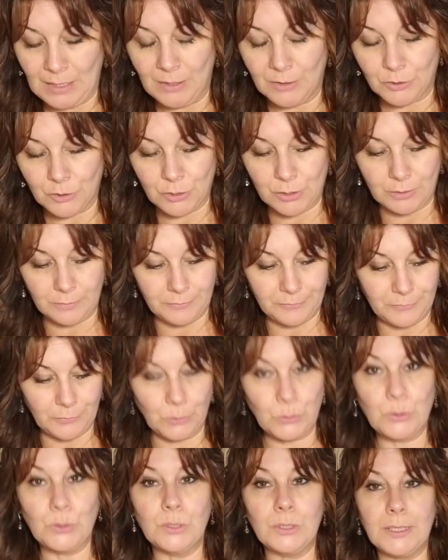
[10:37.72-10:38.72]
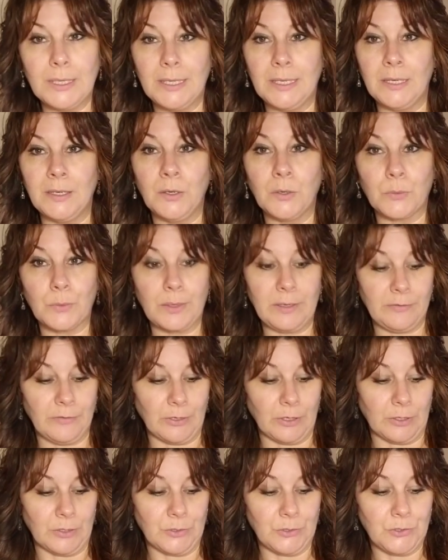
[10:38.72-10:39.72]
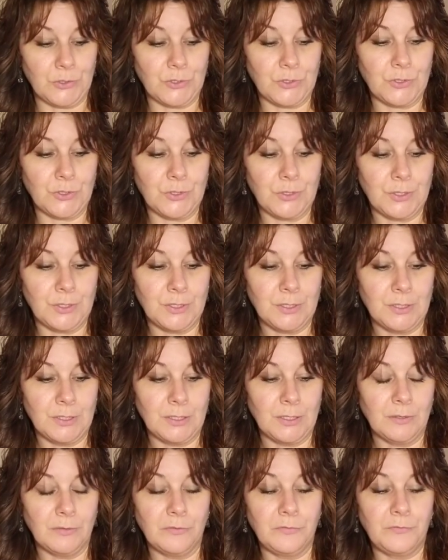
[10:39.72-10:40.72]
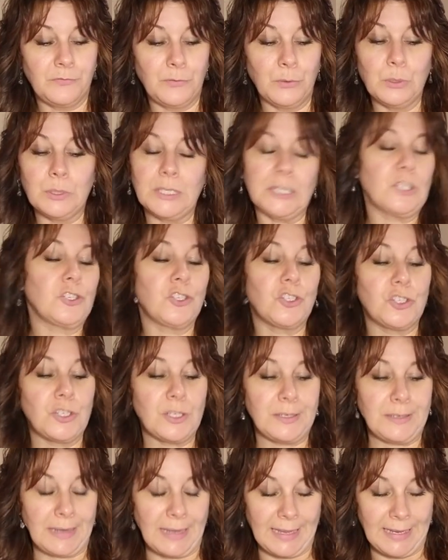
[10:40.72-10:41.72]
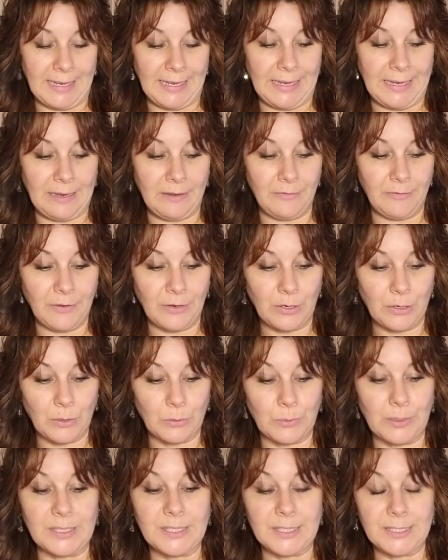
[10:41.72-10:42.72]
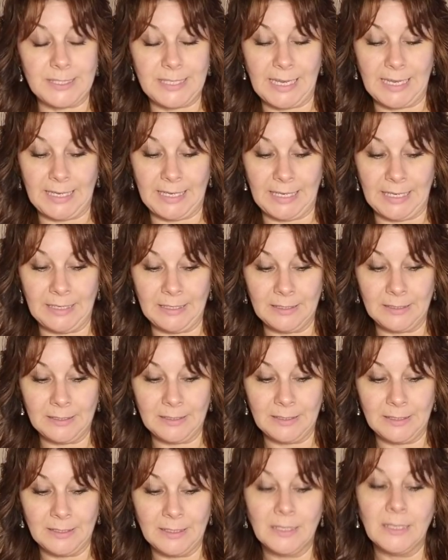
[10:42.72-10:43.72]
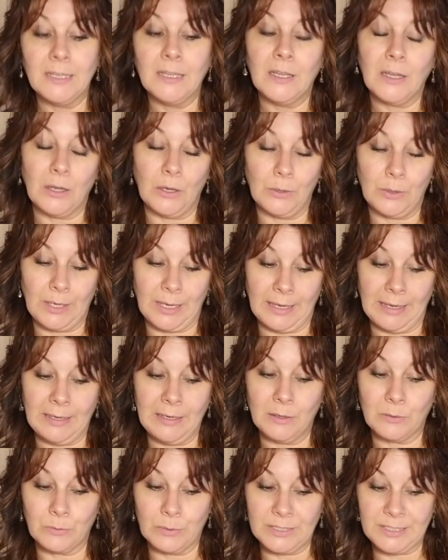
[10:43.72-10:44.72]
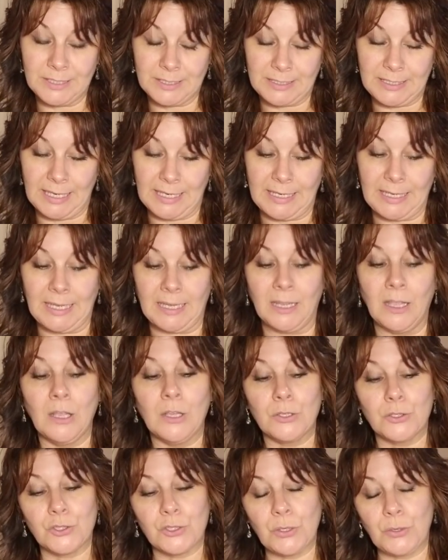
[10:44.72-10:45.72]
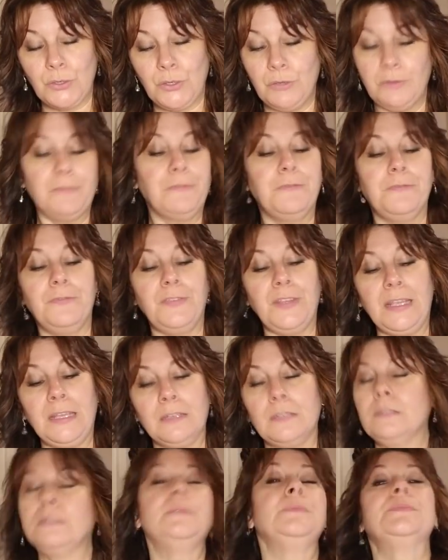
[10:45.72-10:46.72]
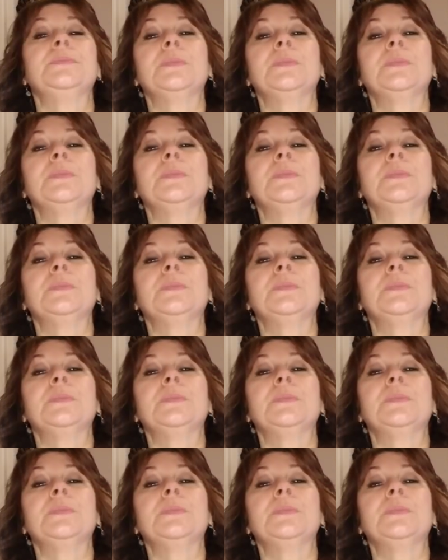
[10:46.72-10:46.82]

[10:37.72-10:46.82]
To the fool in reverse. Foolish, naive, risk-taking. Okay, risk-taking. So you feel